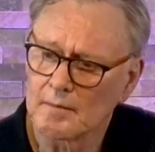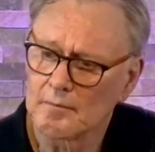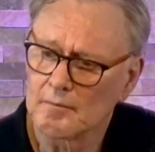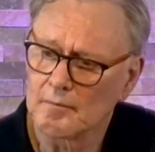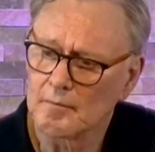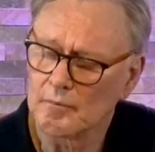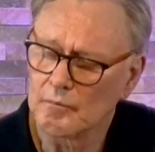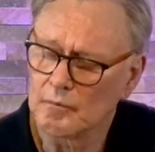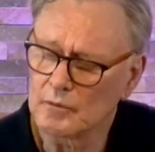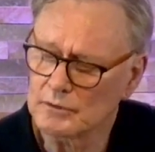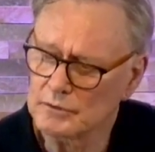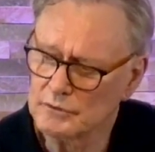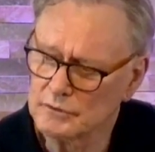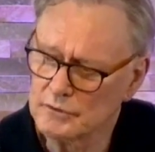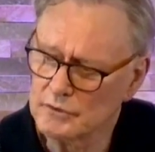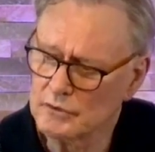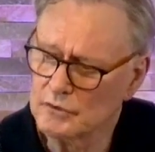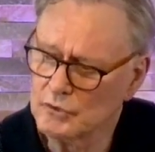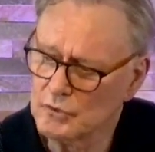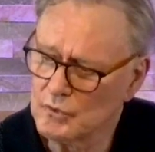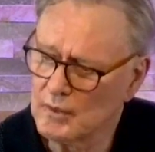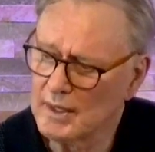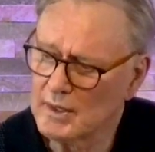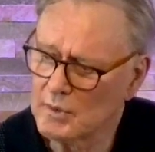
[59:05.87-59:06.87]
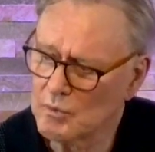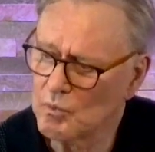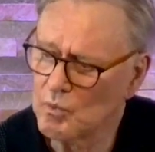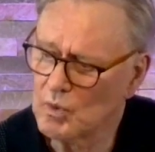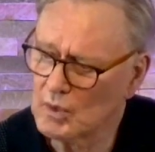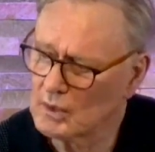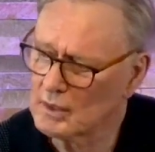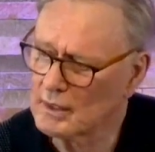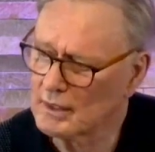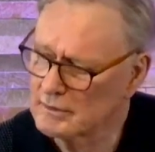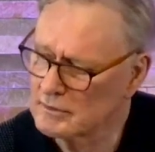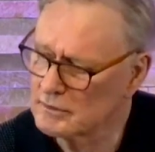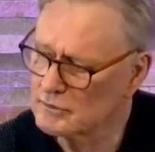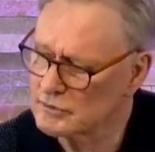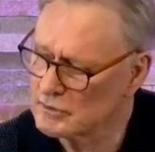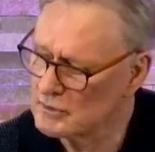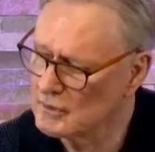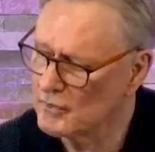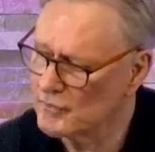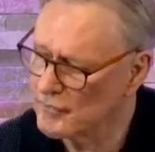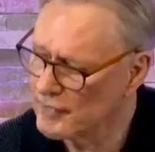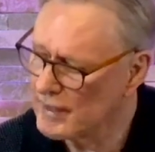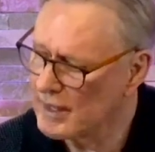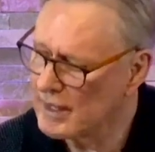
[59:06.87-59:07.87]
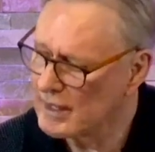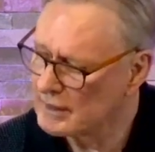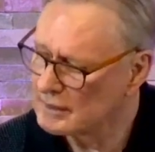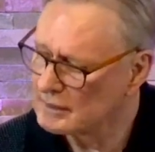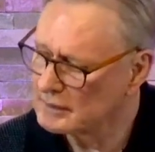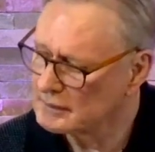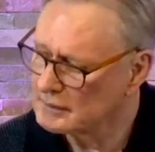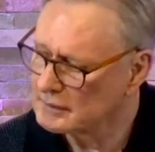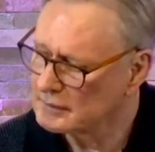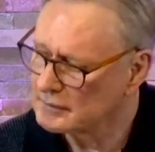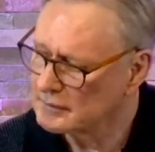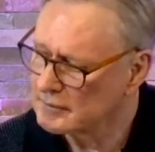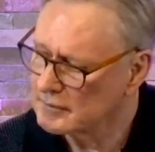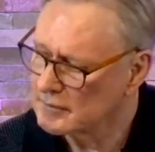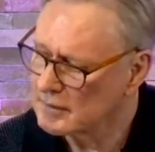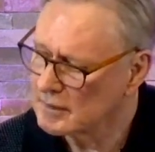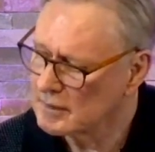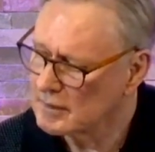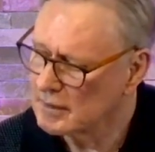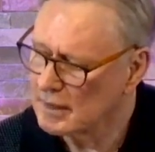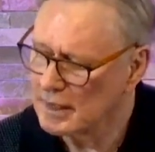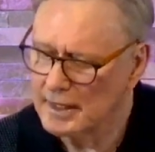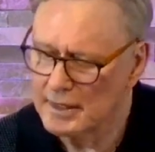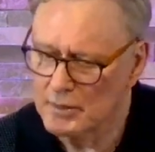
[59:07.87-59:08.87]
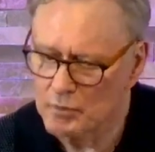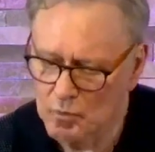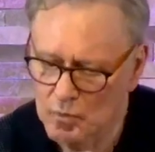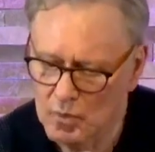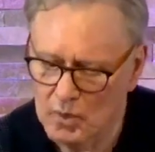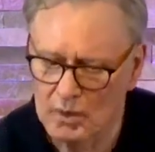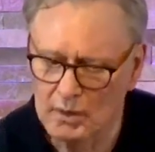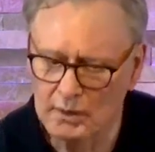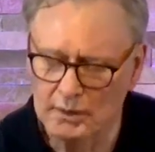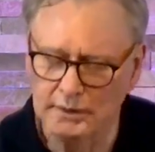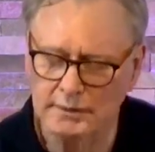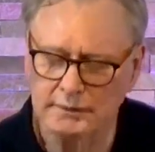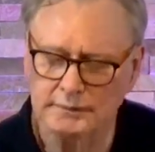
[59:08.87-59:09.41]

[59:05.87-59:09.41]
Wants to do a work. I just know that. A work.